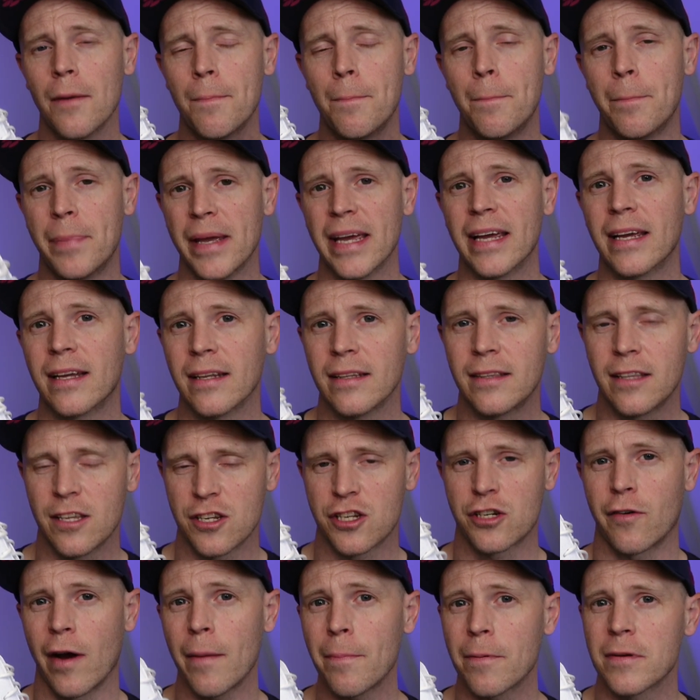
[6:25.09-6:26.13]
a big
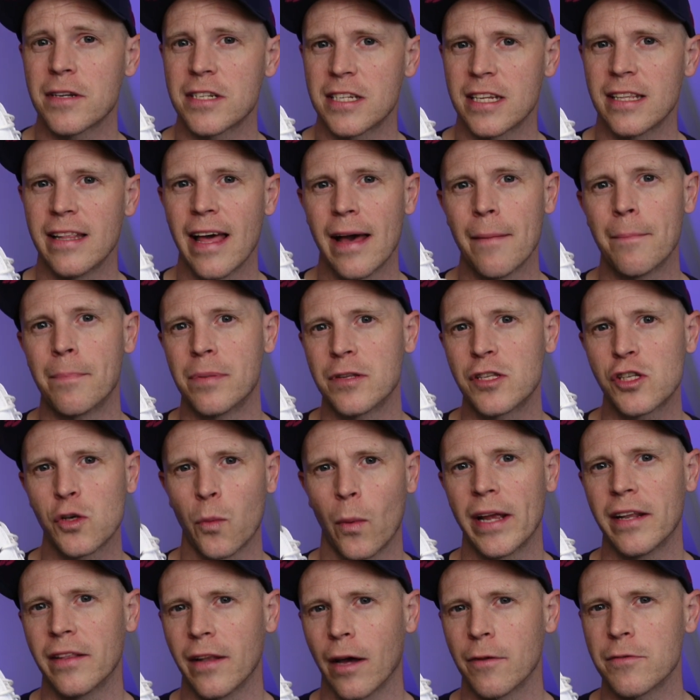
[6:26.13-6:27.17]
discrepancy there
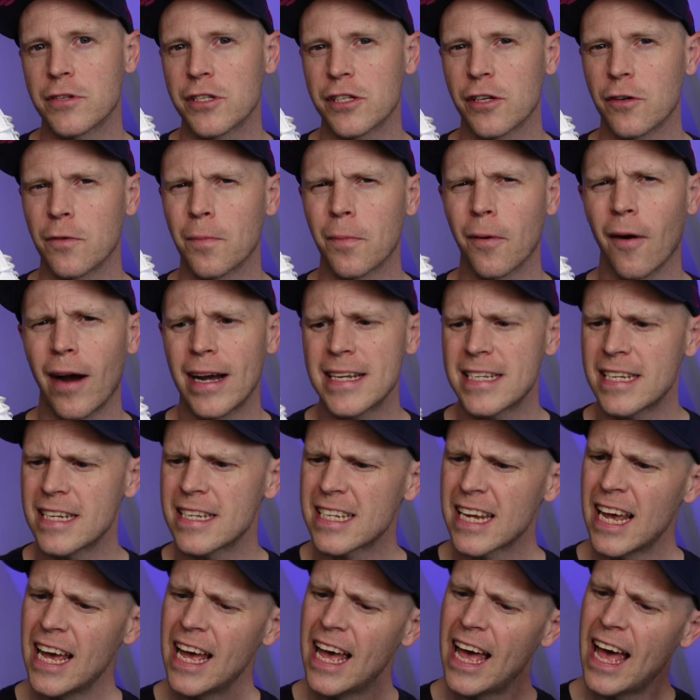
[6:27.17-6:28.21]
between those two
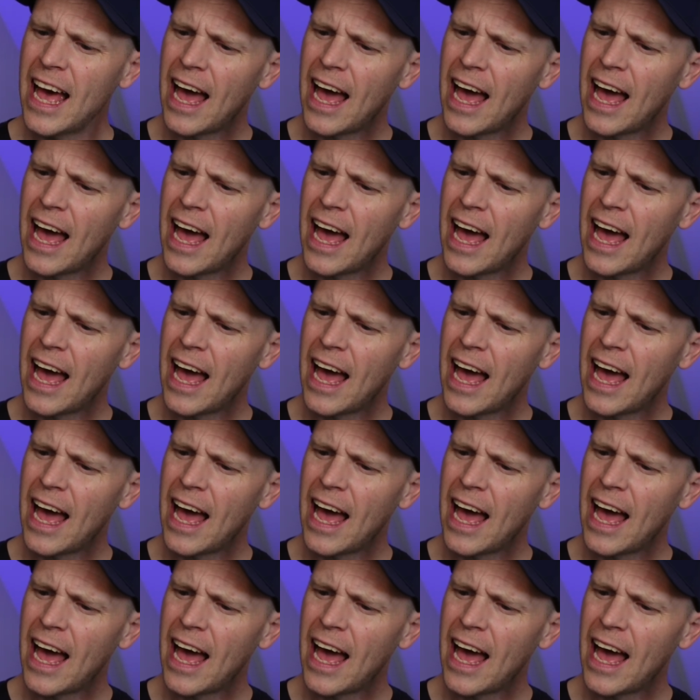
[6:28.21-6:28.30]
prices.